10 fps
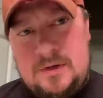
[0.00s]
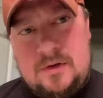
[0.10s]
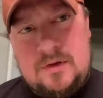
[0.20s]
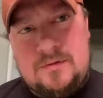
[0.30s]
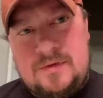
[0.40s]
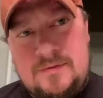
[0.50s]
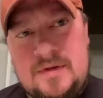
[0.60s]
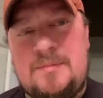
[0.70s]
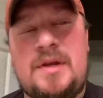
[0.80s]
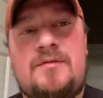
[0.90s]
Your little
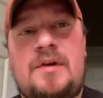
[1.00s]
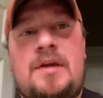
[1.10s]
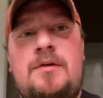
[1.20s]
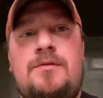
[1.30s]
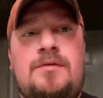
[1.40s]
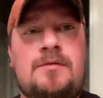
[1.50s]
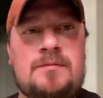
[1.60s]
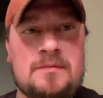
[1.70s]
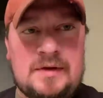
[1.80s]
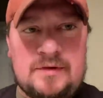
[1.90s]
15 minute videos
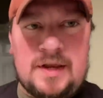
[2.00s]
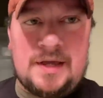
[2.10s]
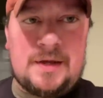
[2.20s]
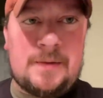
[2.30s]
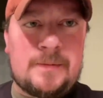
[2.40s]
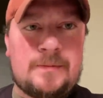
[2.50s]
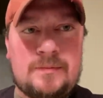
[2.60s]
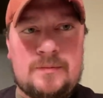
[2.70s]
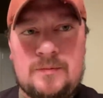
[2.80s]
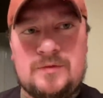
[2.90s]
every day
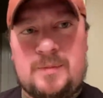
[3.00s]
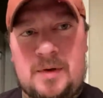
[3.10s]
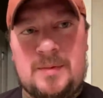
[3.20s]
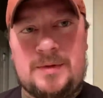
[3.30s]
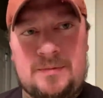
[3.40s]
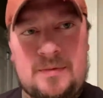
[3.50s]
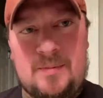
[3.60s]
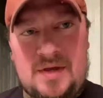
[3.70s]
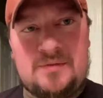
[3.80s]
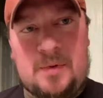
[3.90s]
was probably the
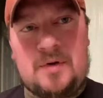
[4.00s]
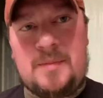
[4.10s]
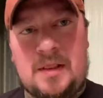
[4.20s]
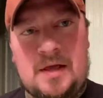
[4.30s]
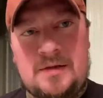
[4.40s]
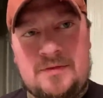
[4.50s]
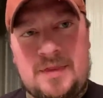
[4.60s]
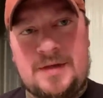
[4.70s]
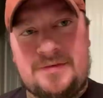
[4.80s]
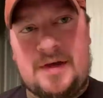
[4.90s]
best part of my life at
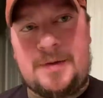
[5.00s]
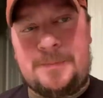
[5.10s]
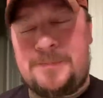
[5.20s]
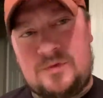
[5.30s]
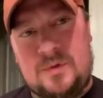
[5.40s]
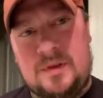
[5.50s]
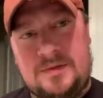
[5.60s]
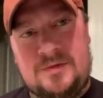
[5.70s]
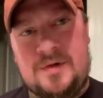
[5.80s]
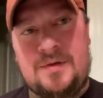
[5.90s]
that time. I'm just gonna
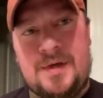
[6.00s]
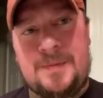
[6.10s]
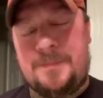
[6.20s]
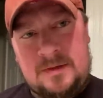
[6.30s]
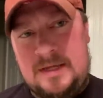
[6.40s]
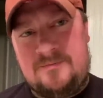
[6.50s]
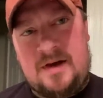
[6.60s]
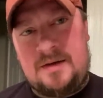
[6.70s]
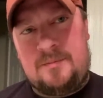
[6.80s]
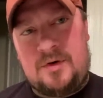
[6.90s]
let you know that. Keep
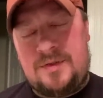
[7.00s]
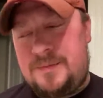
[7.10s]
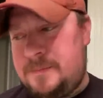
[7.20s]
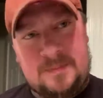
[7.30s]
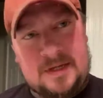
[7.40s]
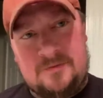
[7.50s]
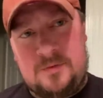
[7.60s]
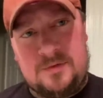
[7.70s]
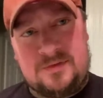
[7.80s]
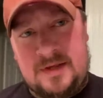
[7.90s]
fighting, brother. I got
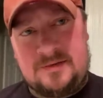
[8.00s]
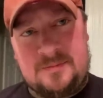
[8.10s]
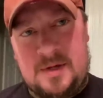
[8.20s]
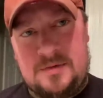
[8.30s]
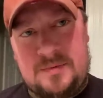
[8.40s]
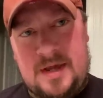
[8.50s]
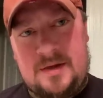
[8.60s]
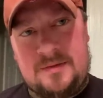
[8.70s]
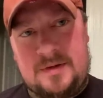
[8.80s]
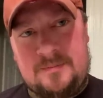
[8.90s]
four snakes of my own
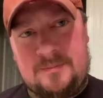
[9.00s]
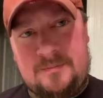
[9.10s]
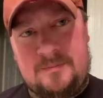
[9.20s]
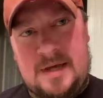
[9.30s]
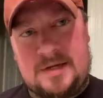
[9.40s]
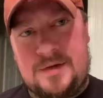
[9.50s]
now that I'm back